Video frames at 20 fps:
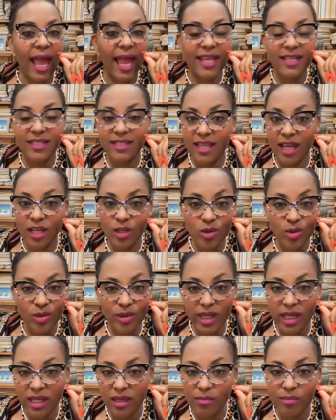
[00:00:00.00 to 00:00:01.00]
I say
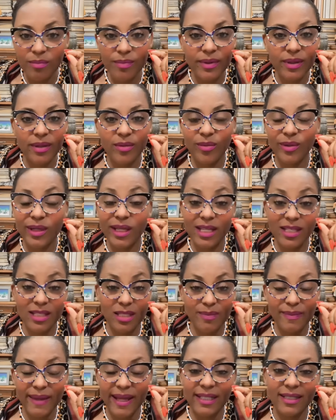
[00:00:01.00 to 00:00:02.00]
impi. We can
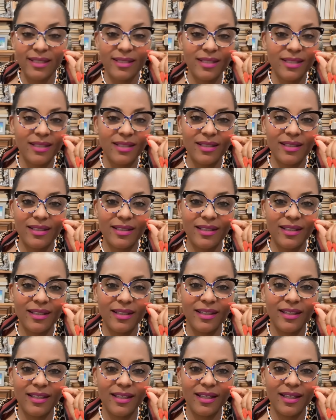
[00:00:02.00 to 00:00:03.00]
smell it.
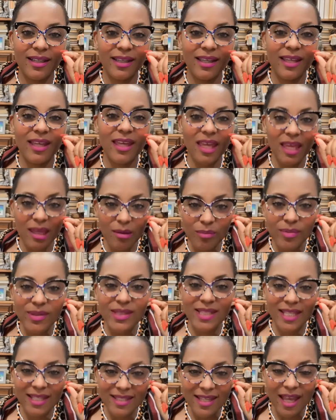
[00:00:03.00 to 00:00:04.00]
Impi
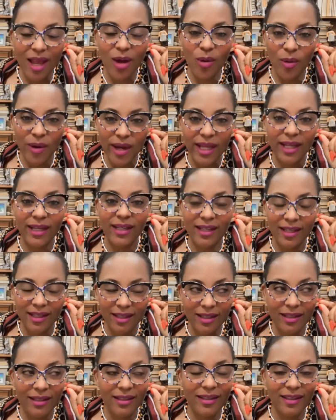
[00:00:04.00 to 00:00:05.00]
sesangweni.
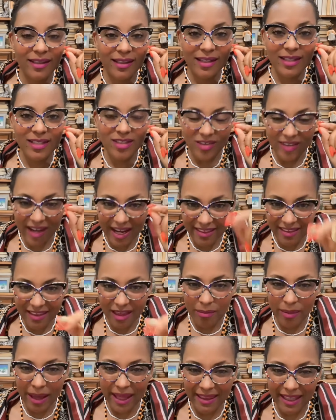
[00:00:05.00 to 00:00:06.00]
It's right
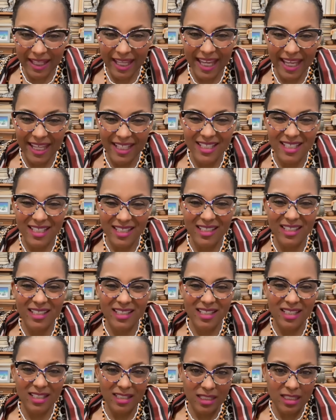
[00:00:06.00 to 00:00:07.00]
there by the gate.
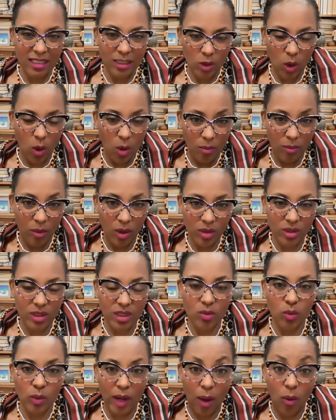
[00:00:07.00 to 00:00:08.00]
It's
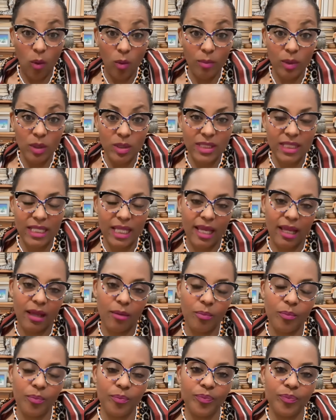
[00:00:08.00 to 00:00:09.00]
almost, we're almost there.